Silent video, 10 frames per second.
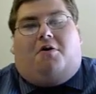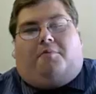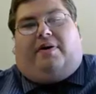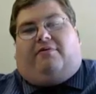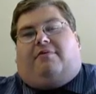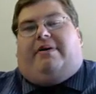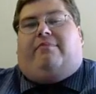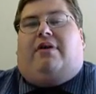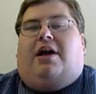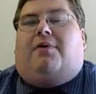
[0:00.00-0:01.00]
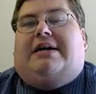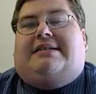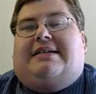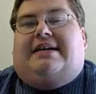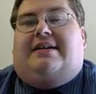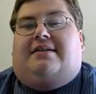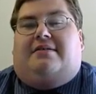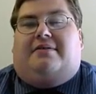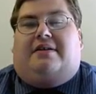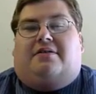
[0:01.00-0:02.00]
But remember how I said
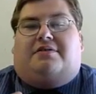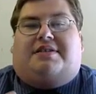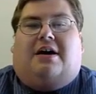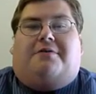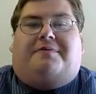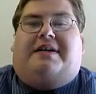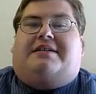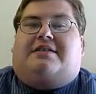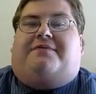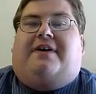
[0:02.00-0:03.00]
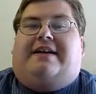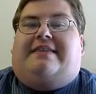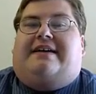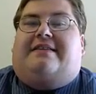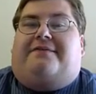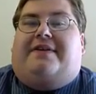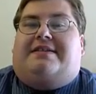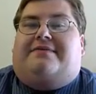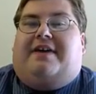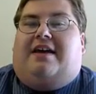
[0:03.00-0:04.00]
the South needs to fight that
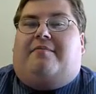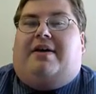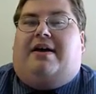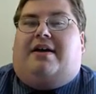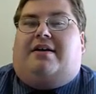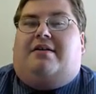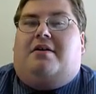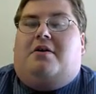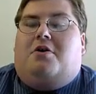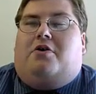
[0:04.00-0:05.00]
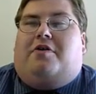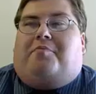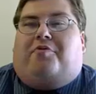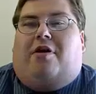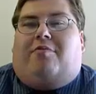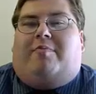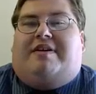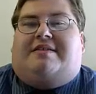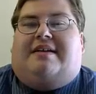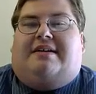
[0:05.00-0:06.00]
defensive campaign. The problem
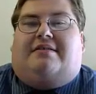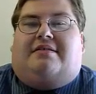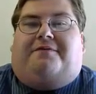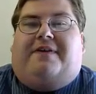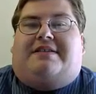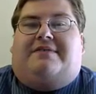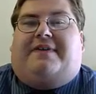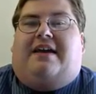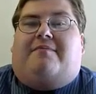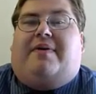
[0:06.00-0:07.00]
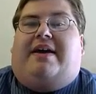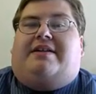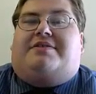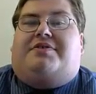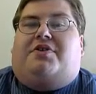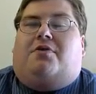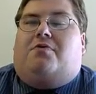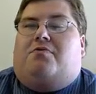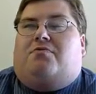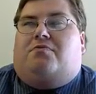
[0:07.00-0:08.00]
is that defensive campaigns
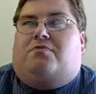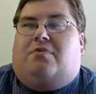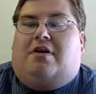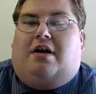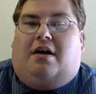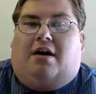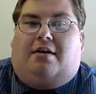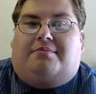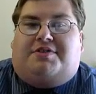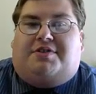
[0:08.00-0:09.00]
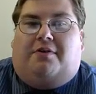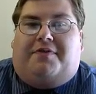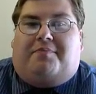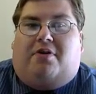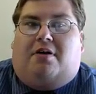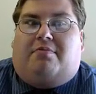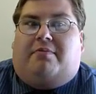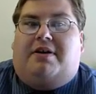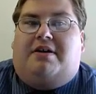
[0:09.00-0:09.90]
don't solve the problem.